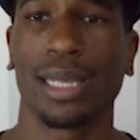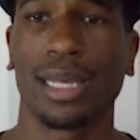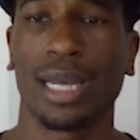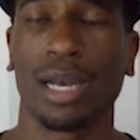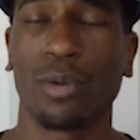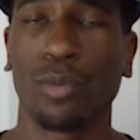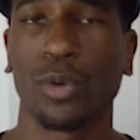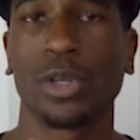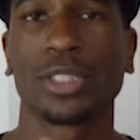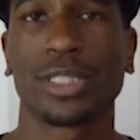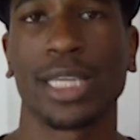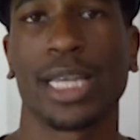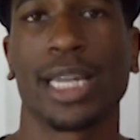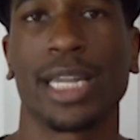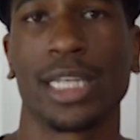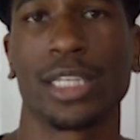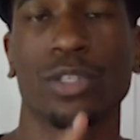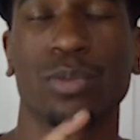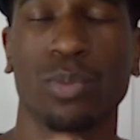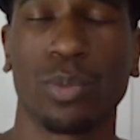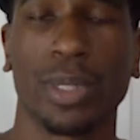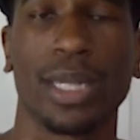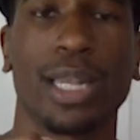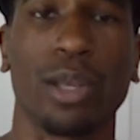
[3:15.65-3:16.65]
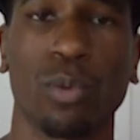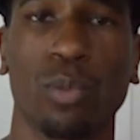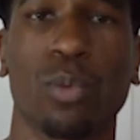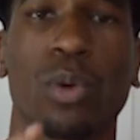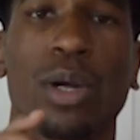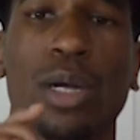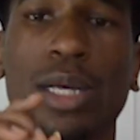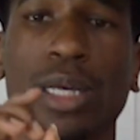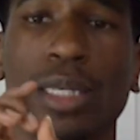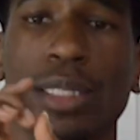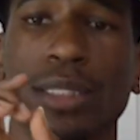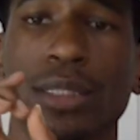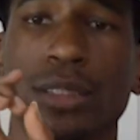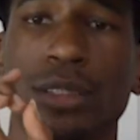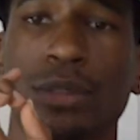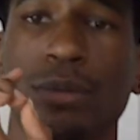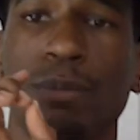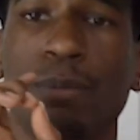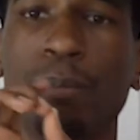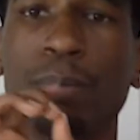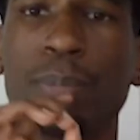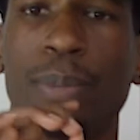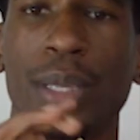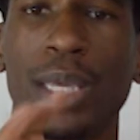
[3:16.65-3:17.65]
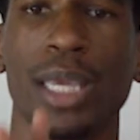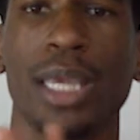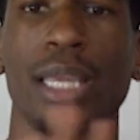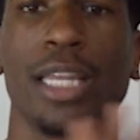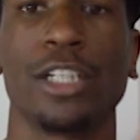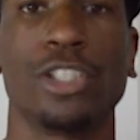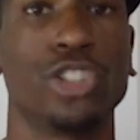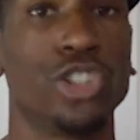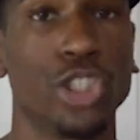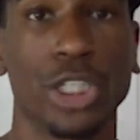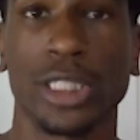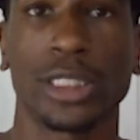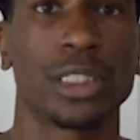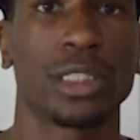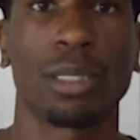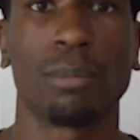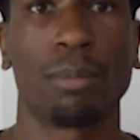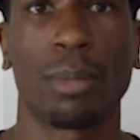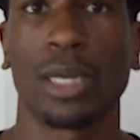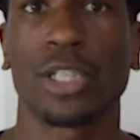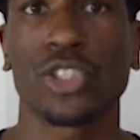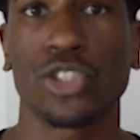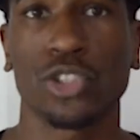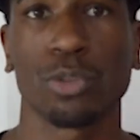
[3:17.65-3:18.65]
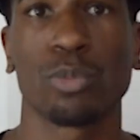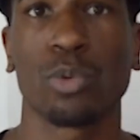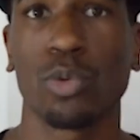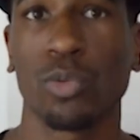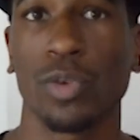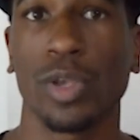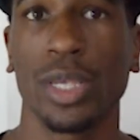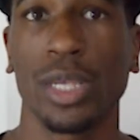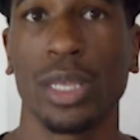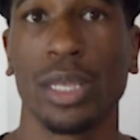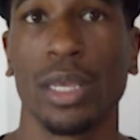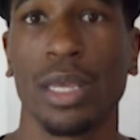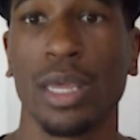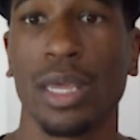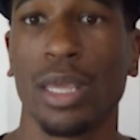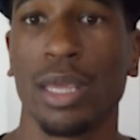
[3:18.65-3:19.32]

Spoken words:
I will say this, when it was being just a monster movie,